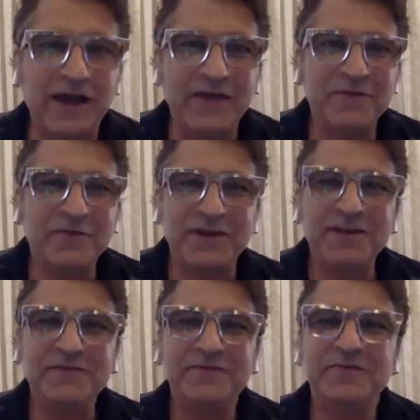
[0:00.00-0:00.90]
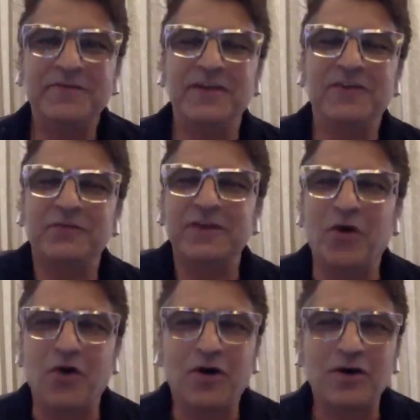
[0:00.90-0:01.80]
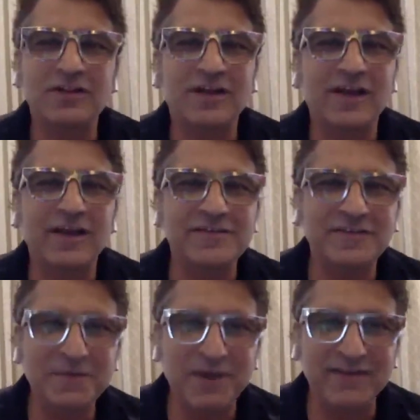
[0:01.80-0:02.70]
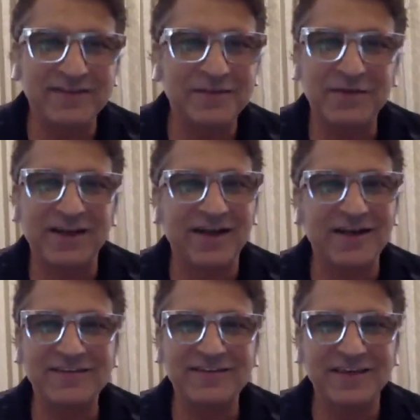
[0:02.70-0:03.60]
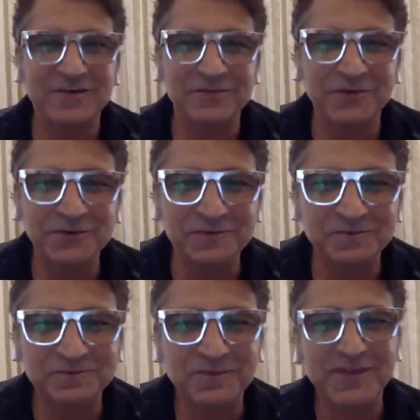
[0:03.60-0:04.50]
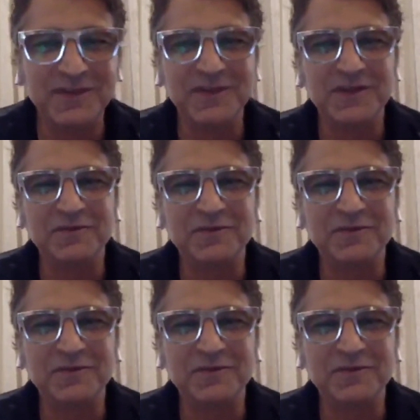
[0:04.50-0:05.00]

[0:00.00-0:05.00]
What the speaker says: So, hi everybody. It's very odd that I can see myself, but I can't see any of you.